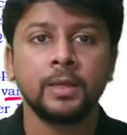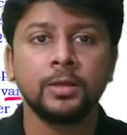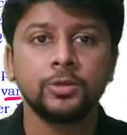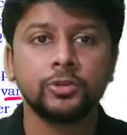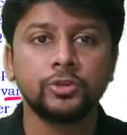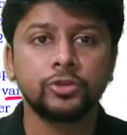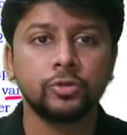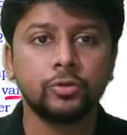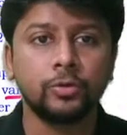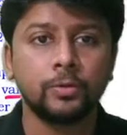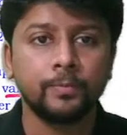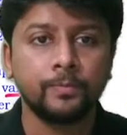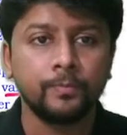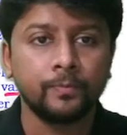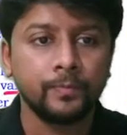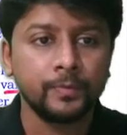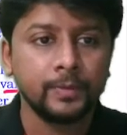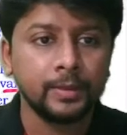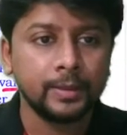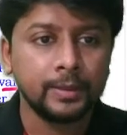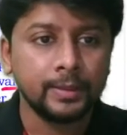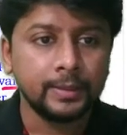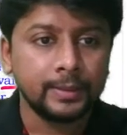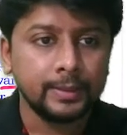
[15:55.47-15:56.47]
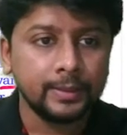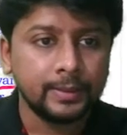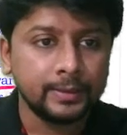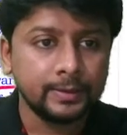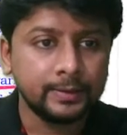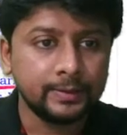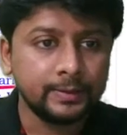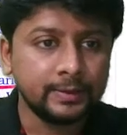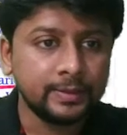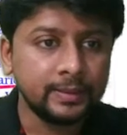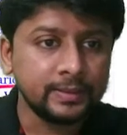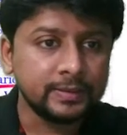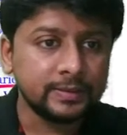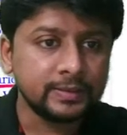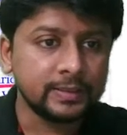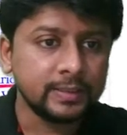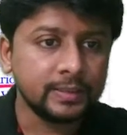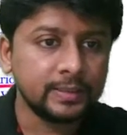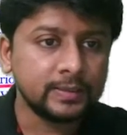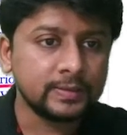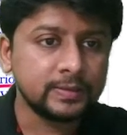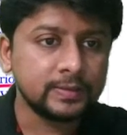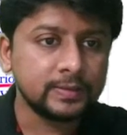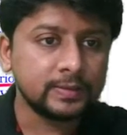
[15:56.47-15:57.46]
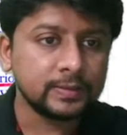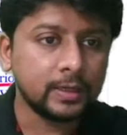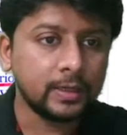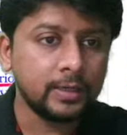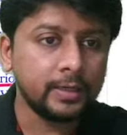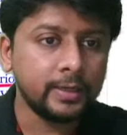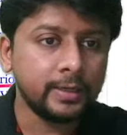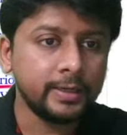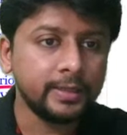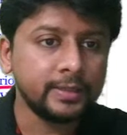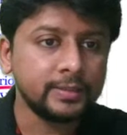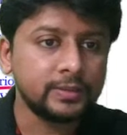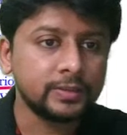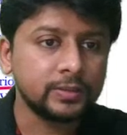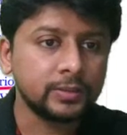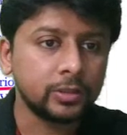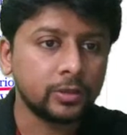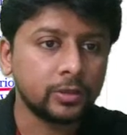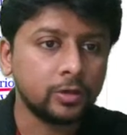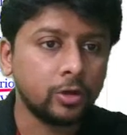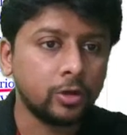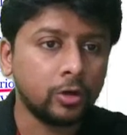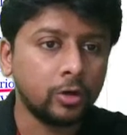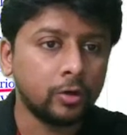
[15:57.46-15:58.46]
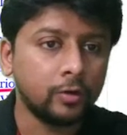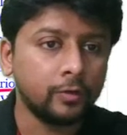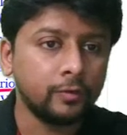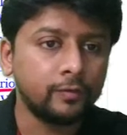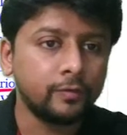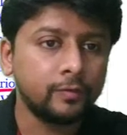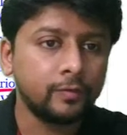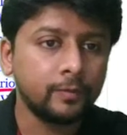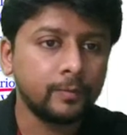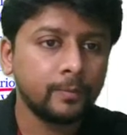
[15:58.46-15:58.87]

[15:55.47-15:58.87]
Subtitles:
So, this is a list of